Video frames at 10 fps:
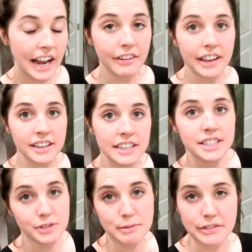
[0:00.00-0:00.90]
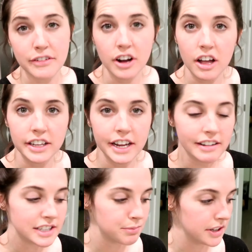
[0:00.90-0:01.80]
anyway, it's one of my favorite holiday
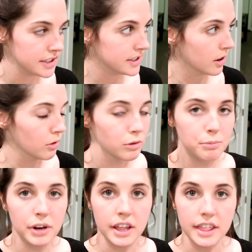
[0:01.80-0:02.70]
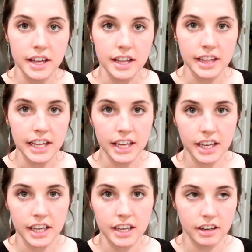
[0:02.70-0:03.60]
recipes. So we'll put the
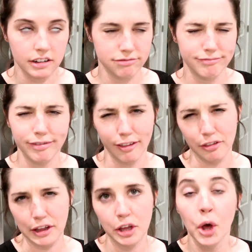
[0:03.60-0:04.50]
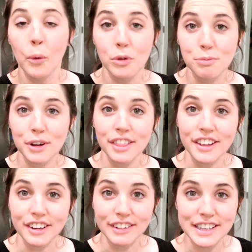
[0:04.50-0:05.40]
link, we'll put
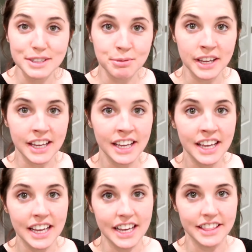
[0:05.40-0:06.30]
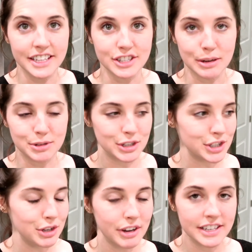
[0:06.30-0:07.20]
the recipe in the
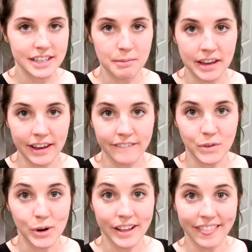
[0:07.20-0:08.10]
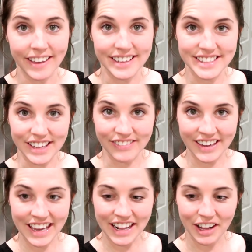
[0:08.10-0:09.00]
description so you guys can make it for
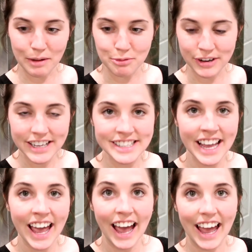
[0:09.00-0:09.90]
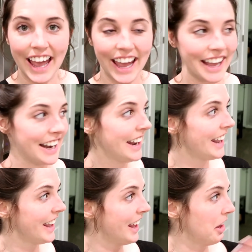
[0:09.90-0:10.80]
Thanksgiving in a couple weeks.
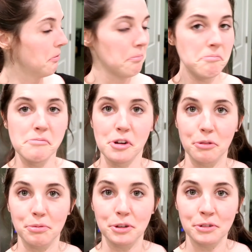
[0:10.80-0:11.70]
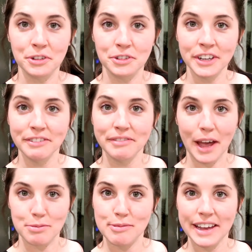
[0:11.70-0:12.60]
And hope you enjoy.
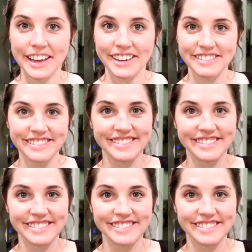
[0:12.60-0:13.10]
Happy baking.